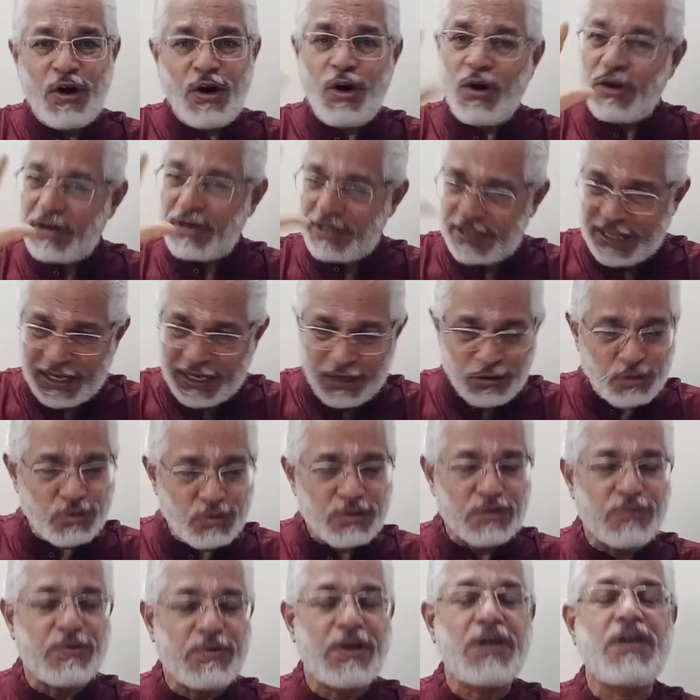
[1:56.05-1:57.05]
or they
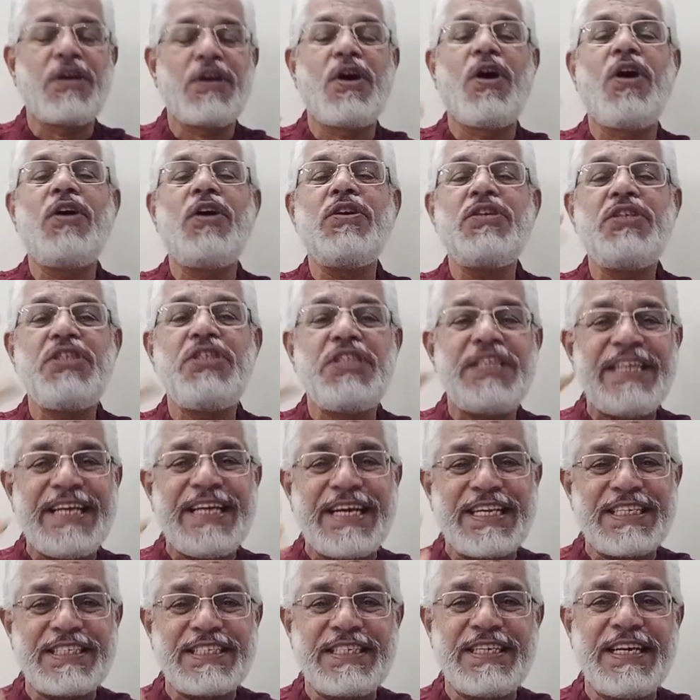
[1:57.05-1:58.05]
use the word
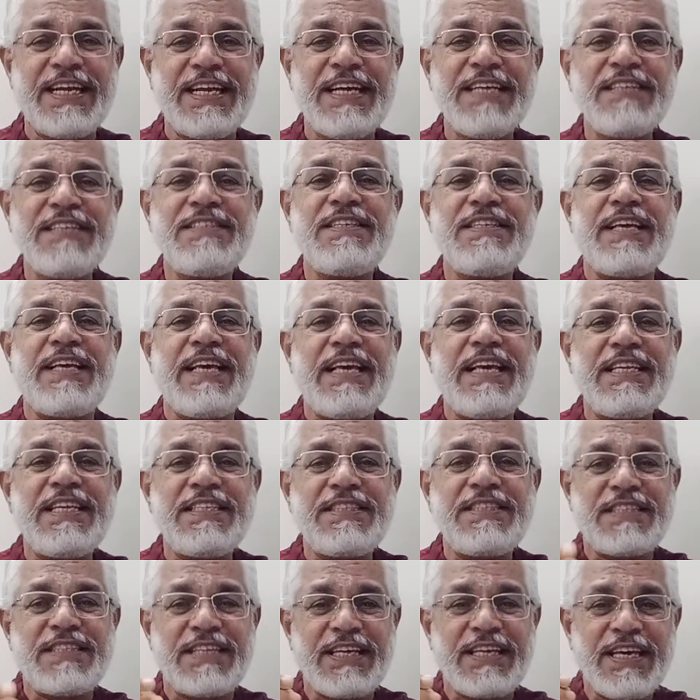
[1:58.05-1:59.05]
consciousness,
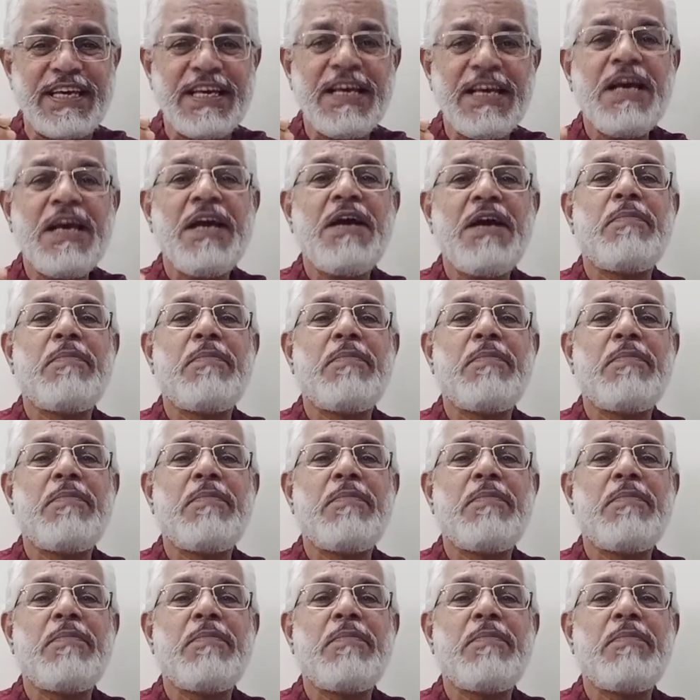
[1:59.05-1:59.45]
is the